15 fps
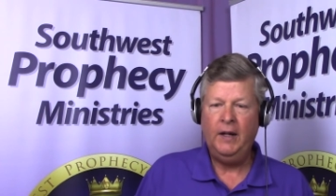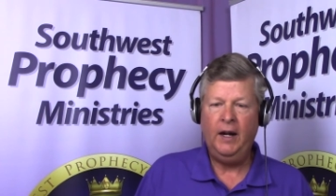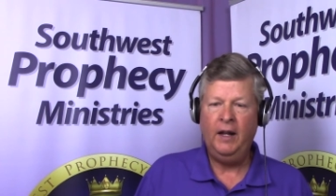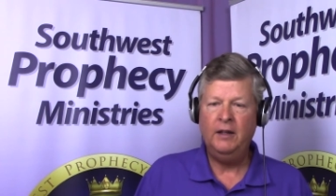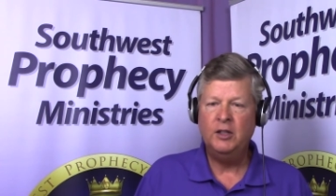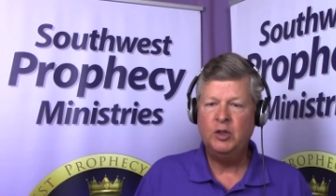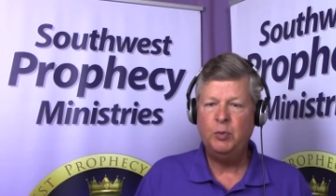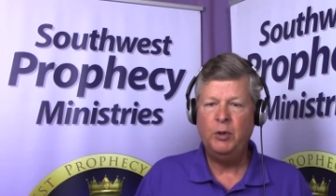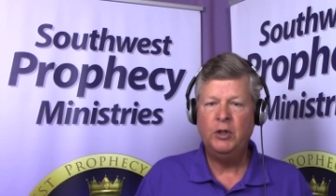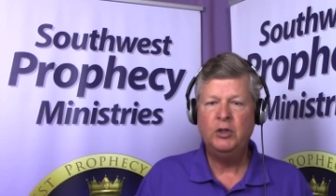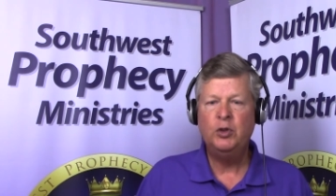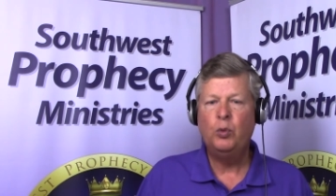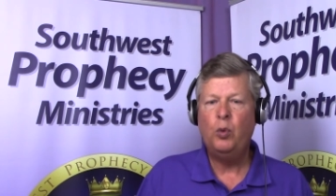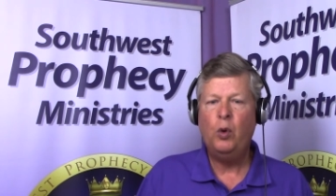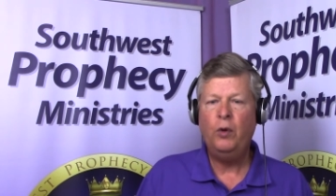and the
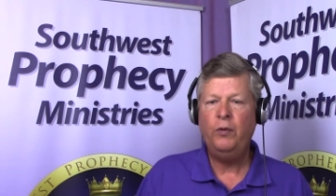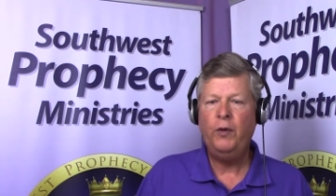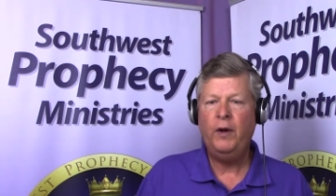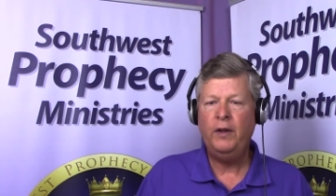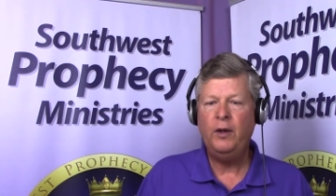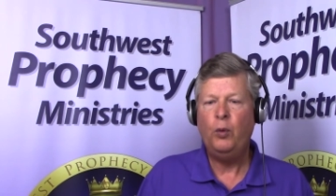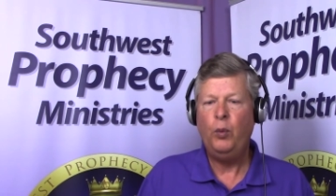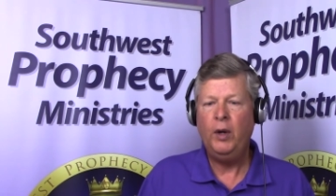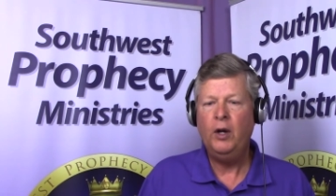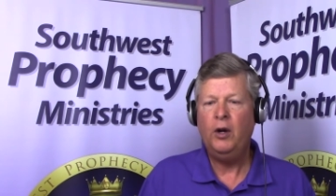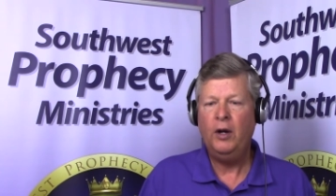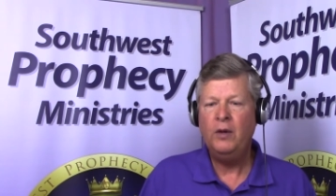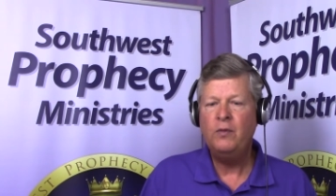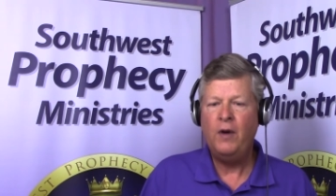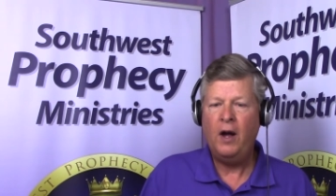spiritual warfare that we
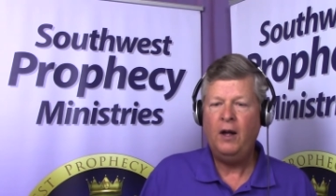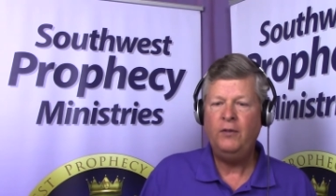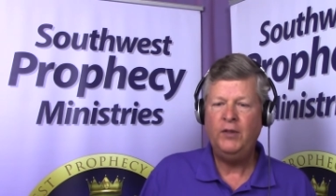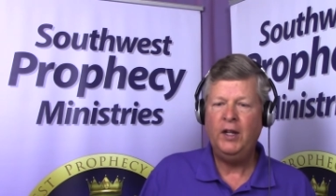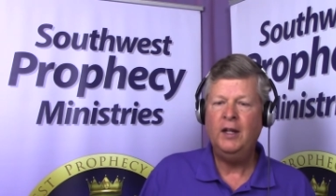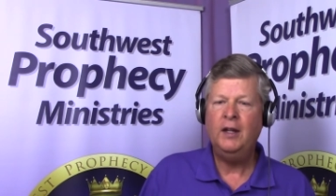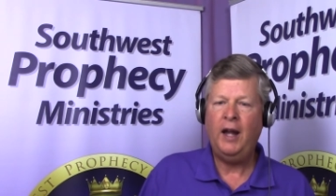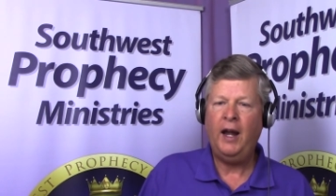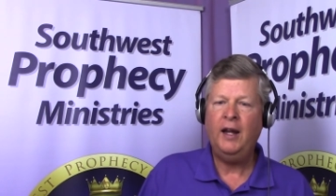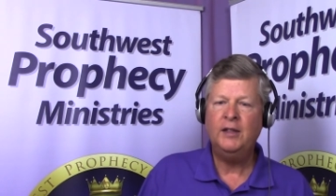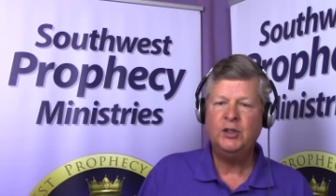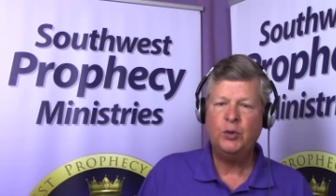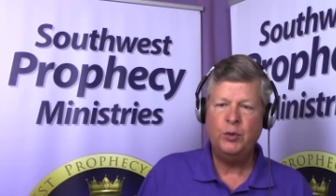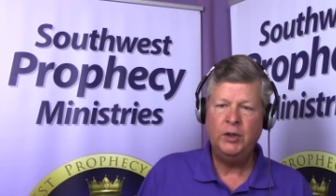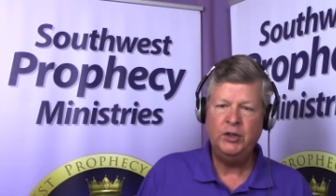are involved in
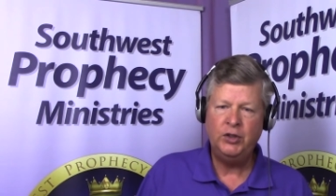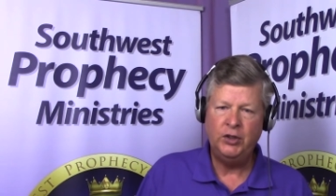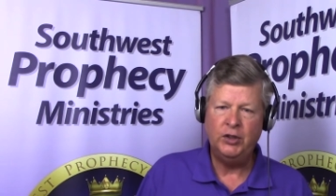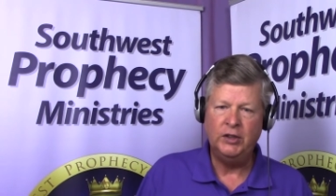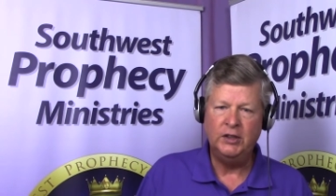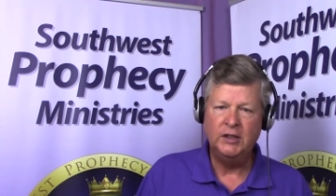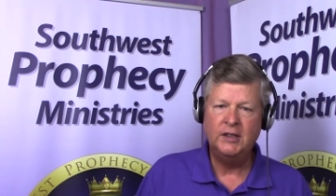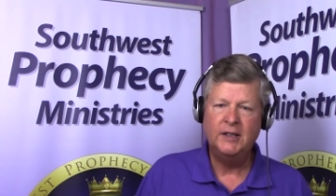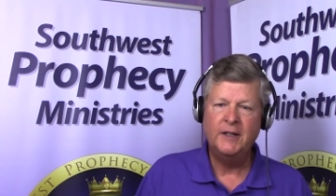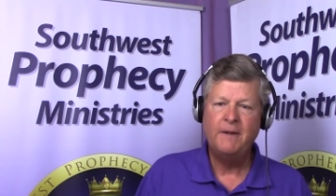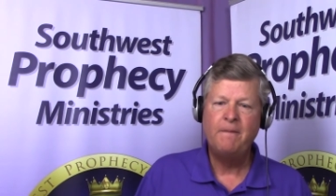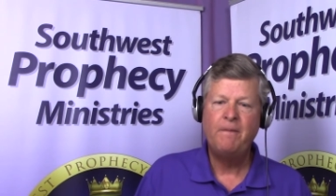as Christians.